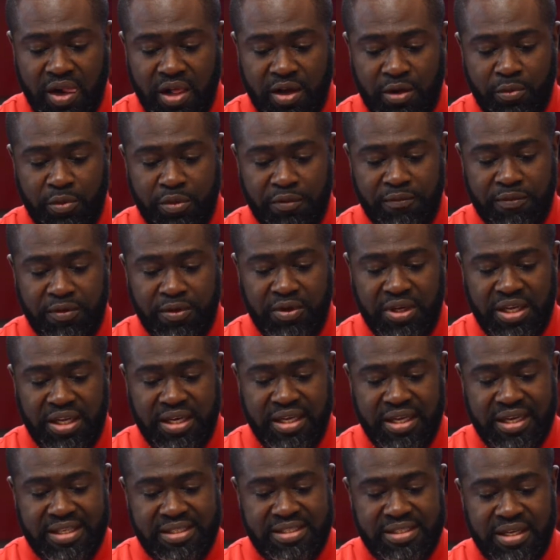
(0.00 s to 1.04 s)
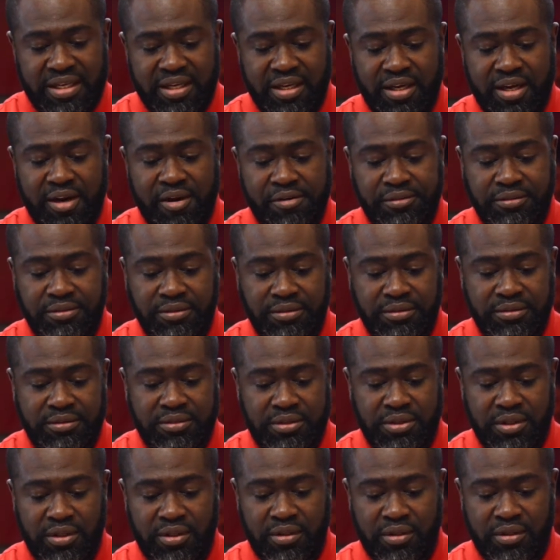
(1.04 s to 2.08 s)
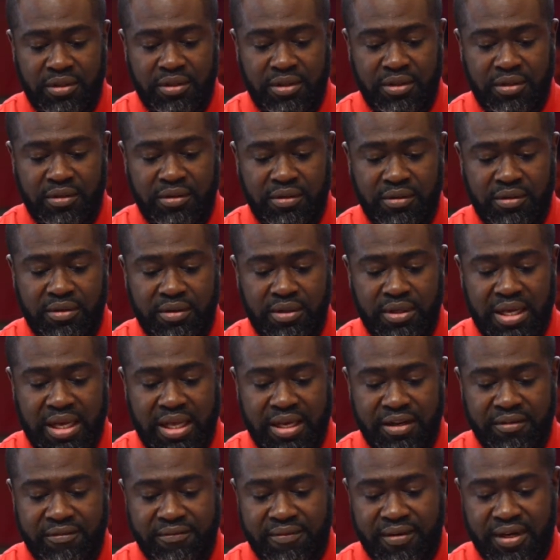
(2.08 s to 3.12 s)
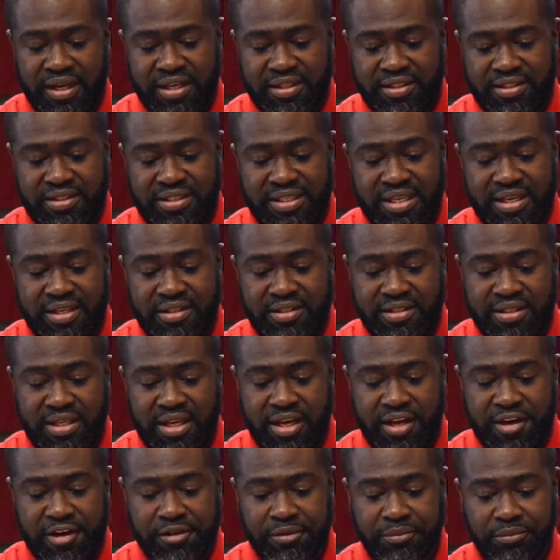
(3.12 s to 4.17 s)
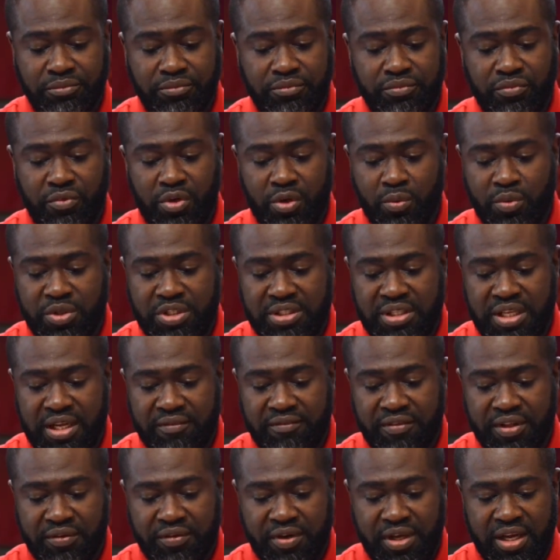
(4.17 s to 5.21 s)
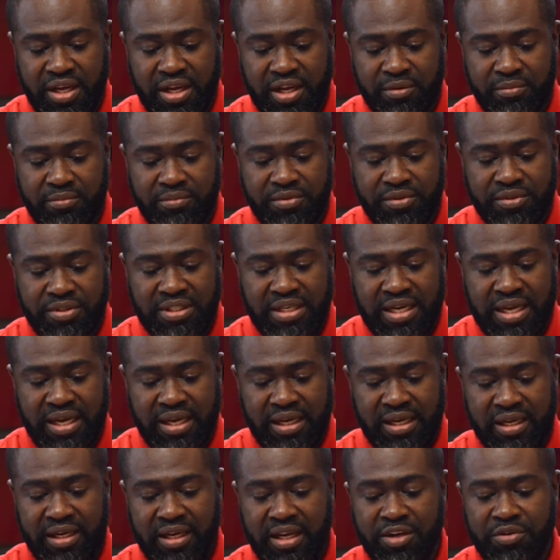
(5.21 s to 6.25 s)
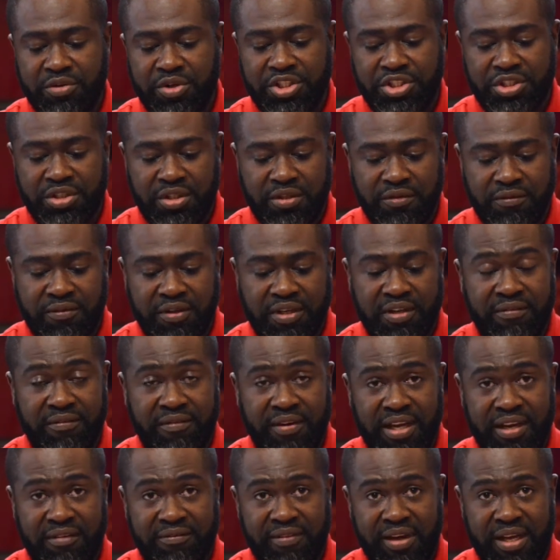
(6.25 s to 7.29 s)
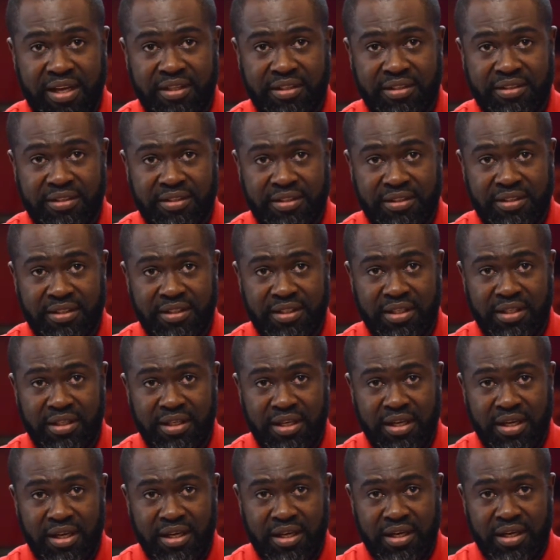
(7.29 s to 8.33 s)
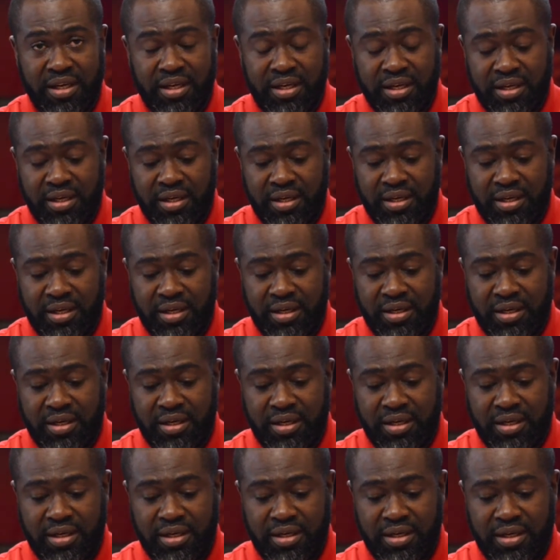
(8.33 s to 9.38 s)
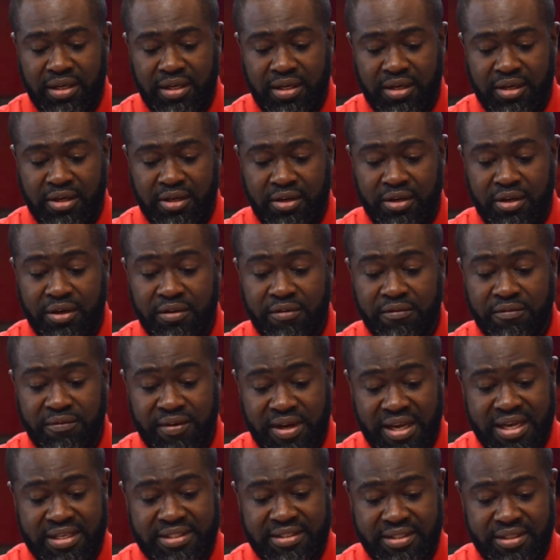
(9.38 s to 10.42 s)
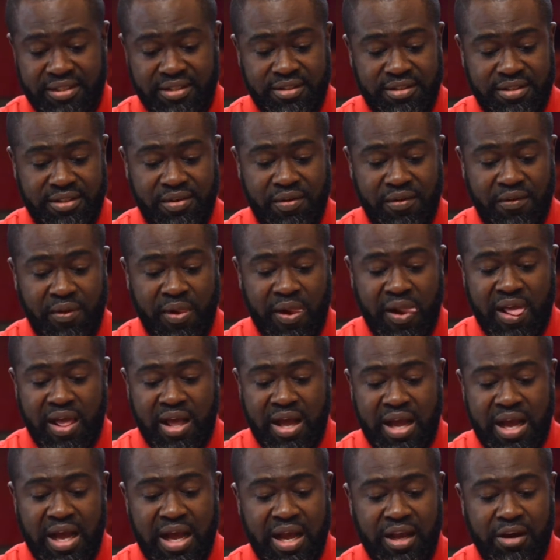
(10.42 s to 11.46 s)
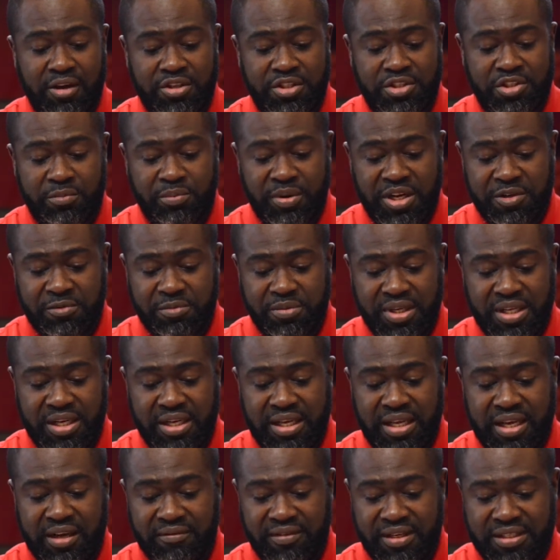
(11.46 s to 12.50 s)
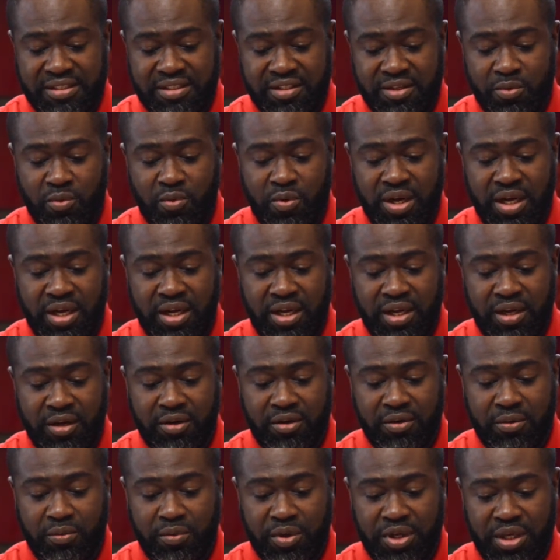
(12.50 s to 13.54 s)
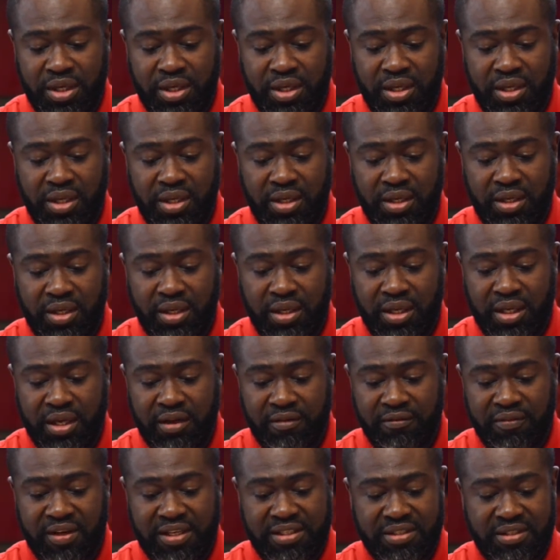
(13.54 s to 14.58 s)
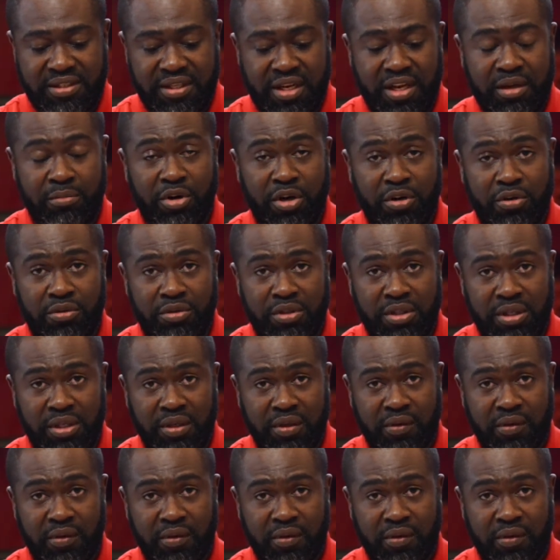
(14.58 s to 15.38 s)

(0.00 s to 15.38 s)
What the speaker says: we fuel an air tank at the fire scenes and we staff the rehab snack and hydration for the firefighters on fire scenes. I also participated in canvassing where we canvass the neighborhood,